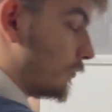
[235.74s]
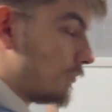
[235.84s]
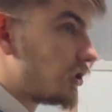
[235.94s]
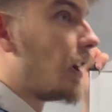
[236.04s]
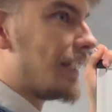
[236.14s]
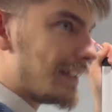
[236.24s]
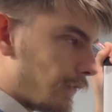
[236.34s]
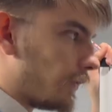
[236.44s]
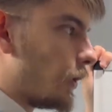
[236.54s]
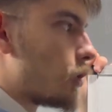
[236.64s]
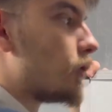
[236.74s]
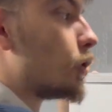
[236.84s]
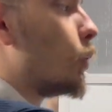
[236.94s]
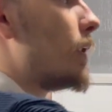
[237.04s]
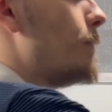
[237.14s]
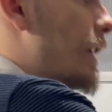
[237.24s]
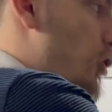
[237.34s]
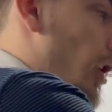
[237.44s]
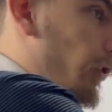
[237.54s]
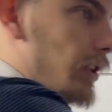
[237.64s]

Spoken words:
slightly different versions are called imaginary